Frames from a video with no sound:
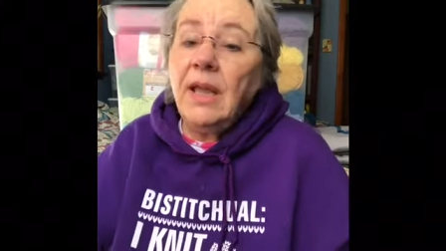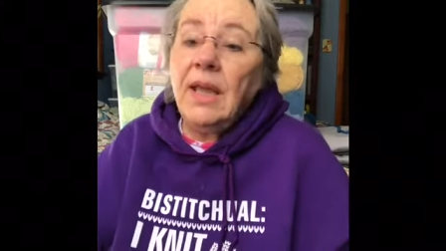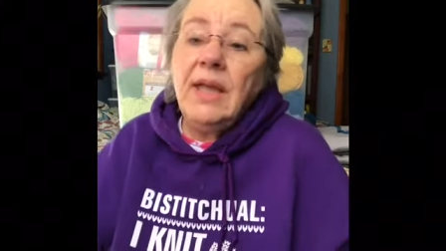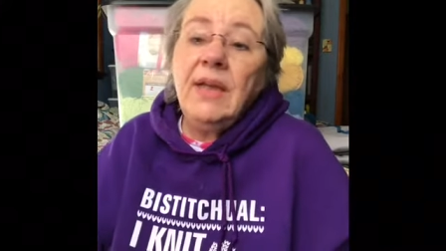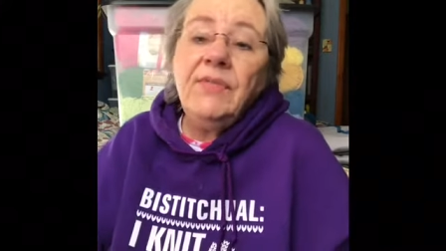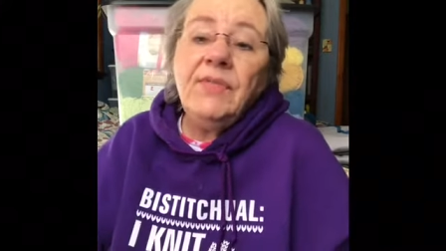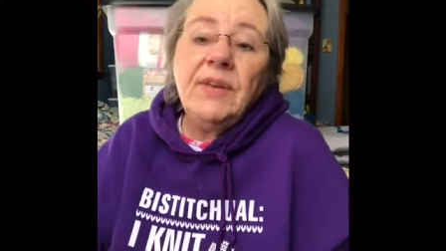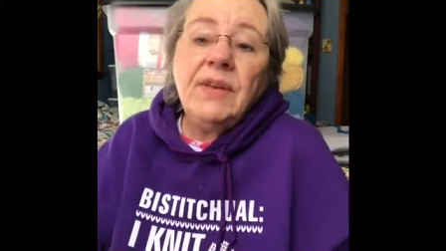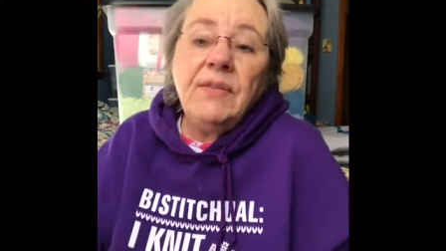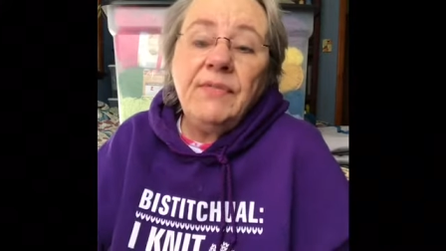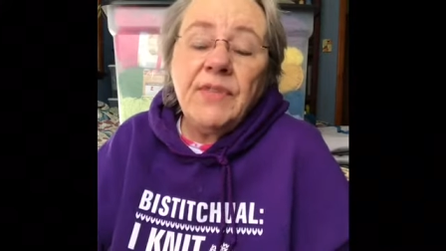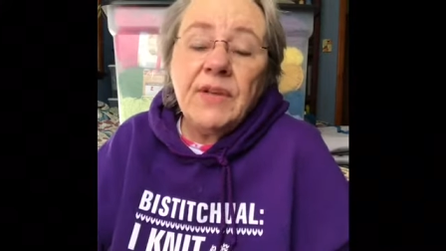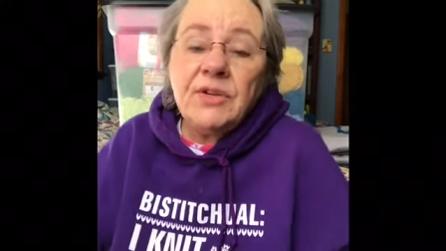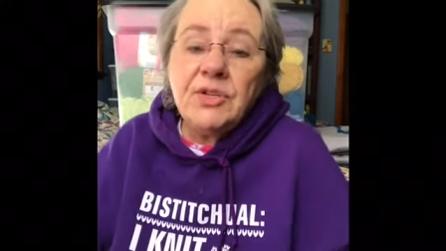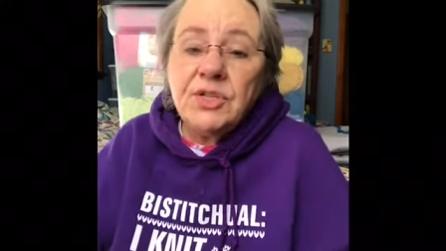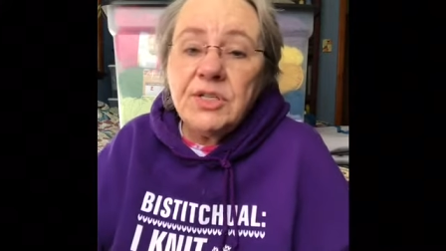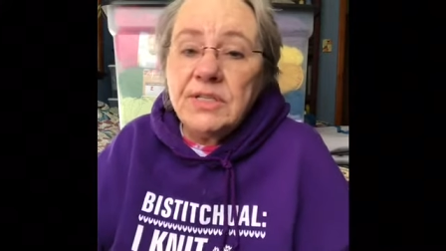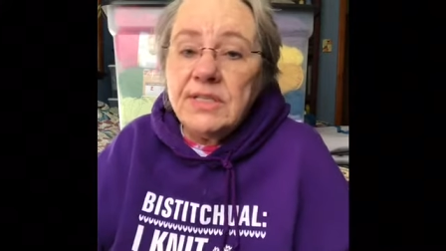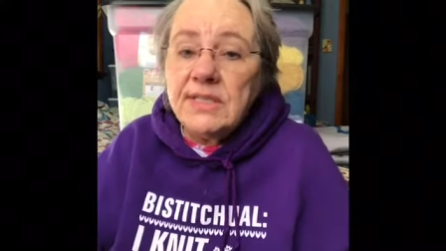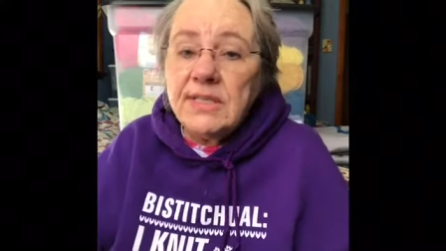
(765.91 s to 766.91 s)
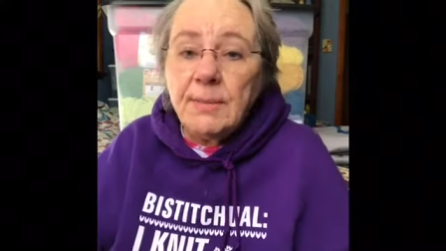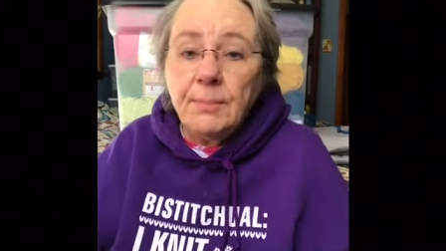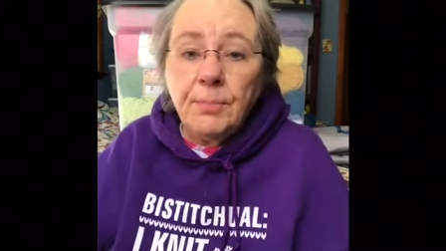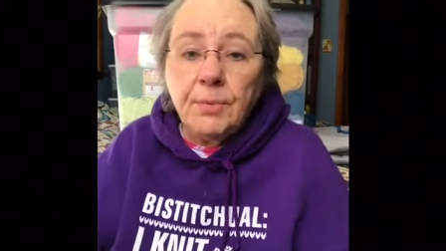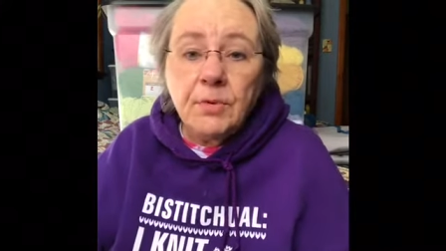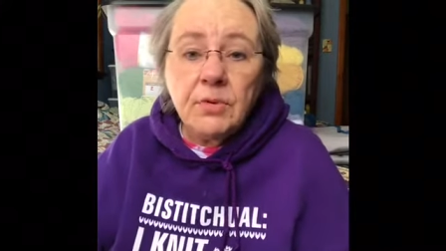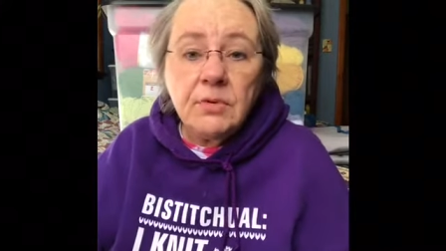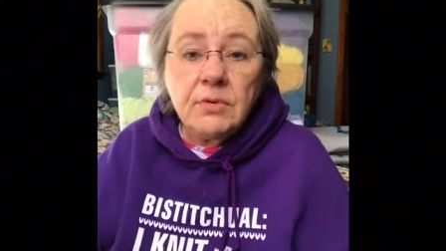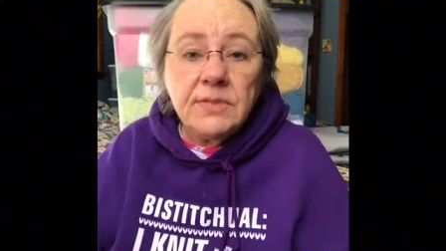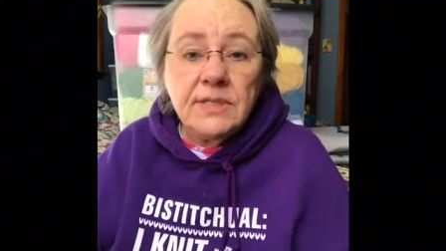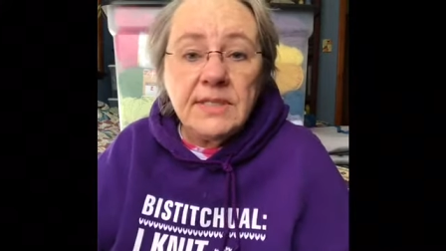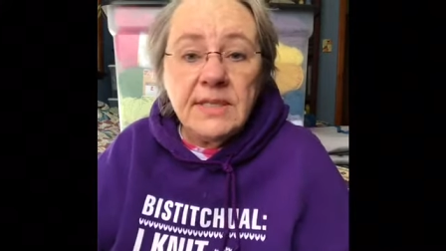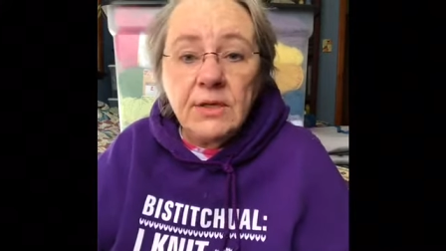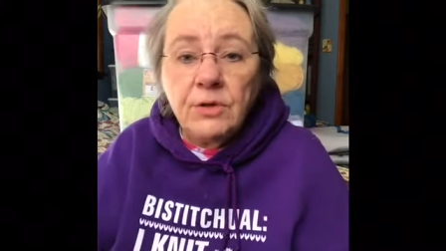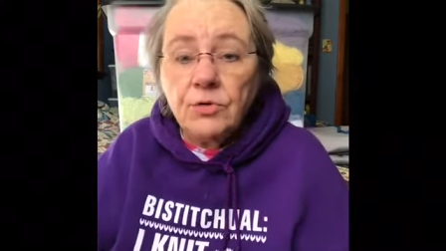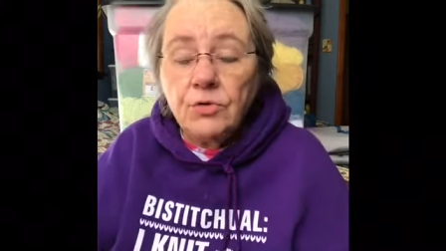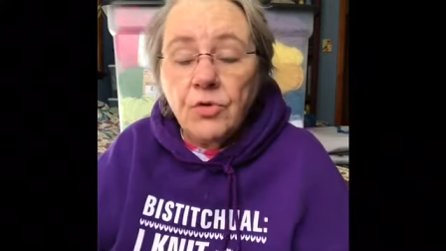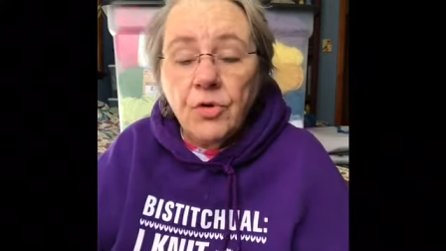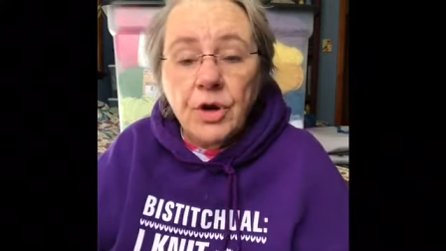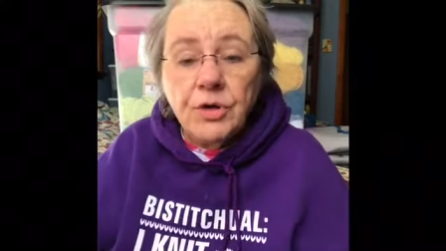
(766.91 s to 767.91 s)
even if they're just simple
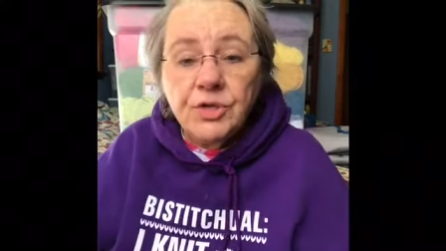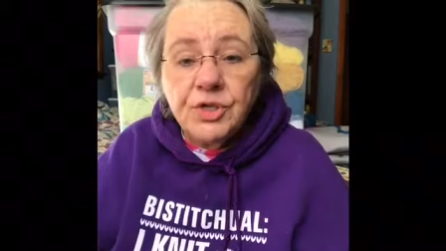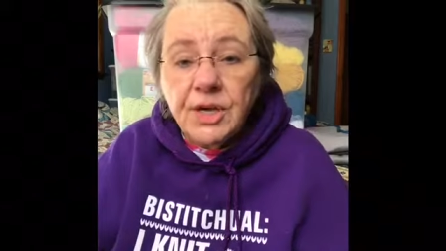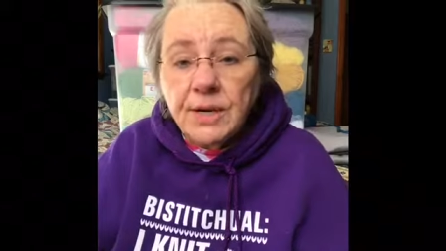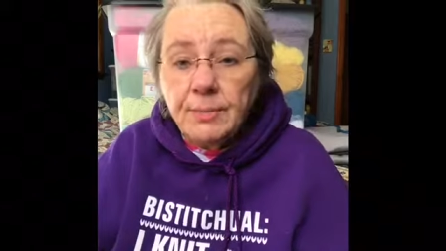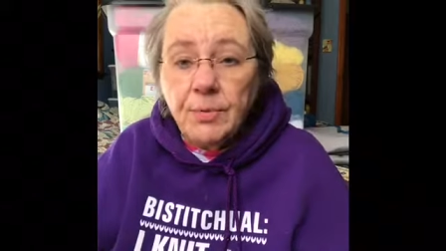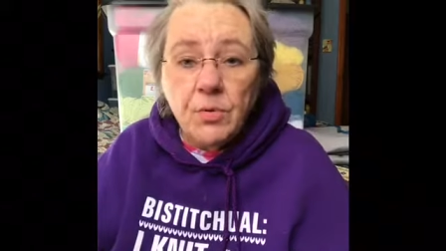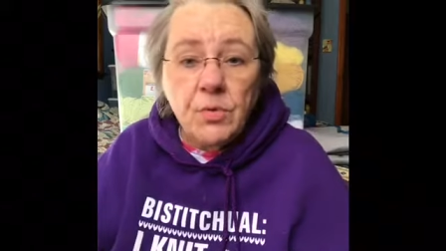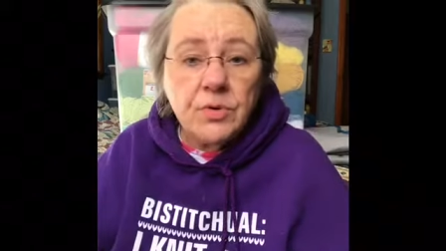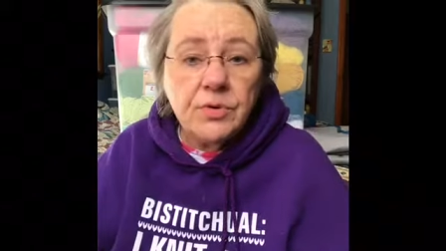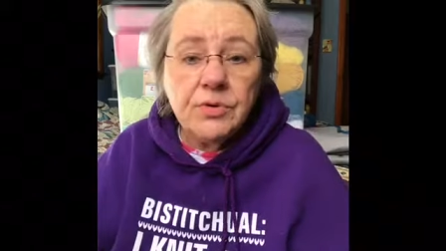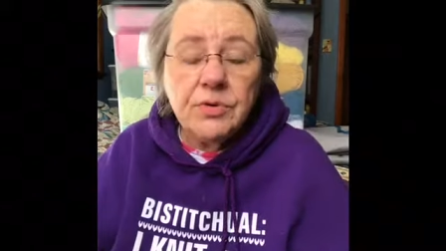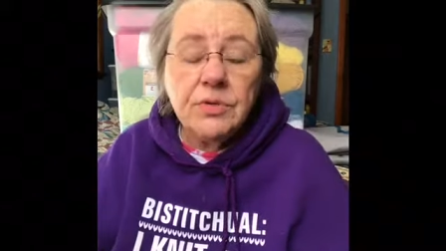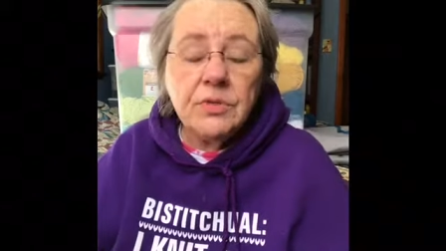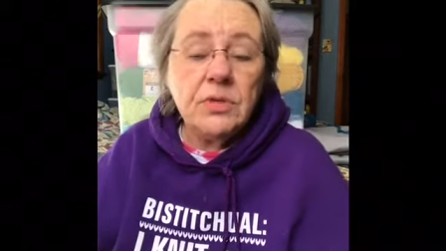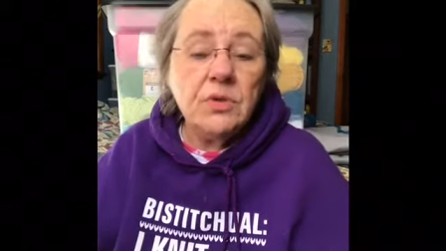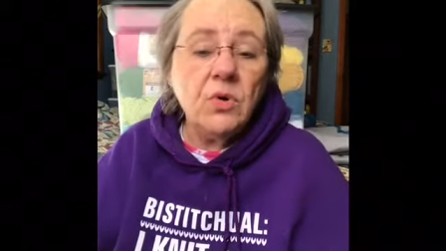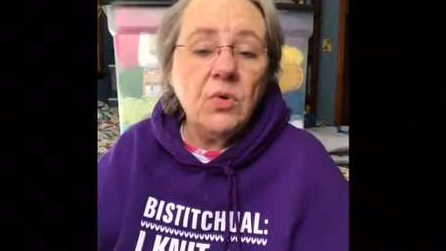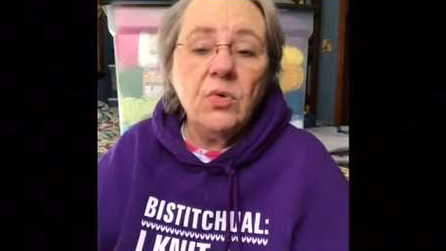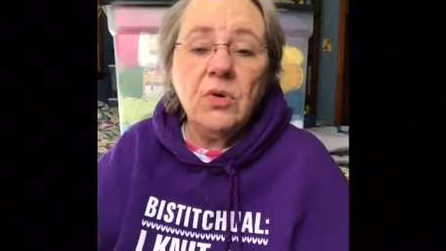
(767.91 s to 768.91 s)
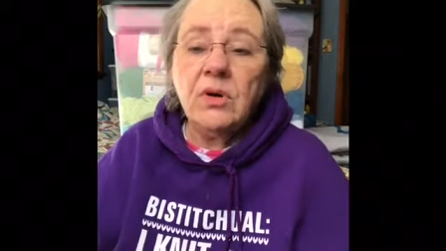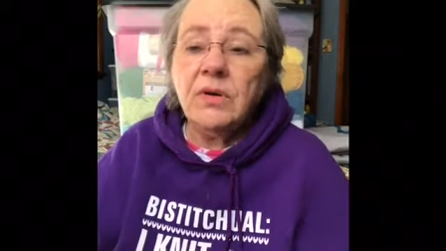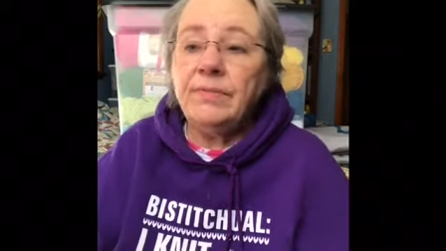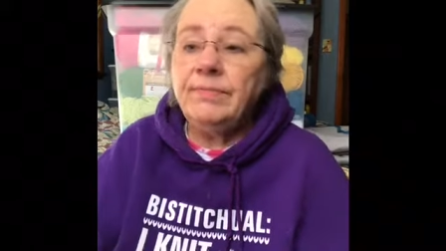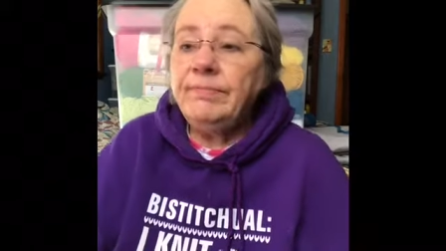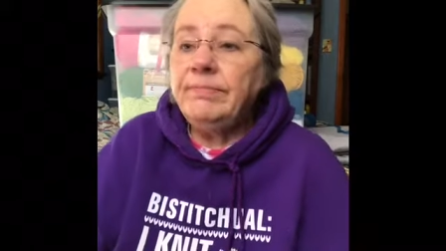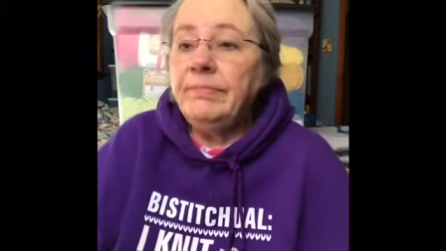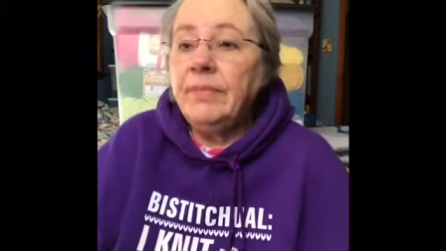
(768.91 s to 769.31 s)
single crochet borders or